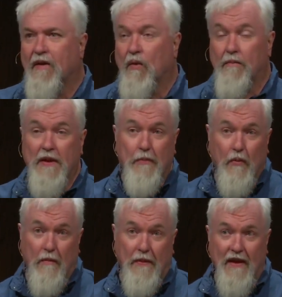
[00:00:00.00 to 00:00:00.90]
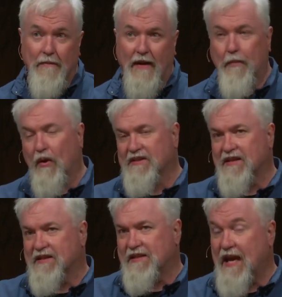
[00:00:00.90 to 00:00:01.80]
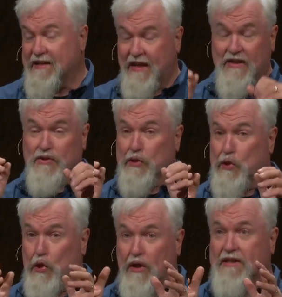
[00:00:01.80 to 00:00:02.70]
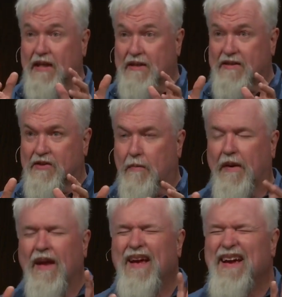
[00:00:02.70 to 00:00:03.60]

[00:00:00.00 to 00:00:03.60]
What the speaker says: when people were bitten by poisonous snakes, they just looked at the serpent.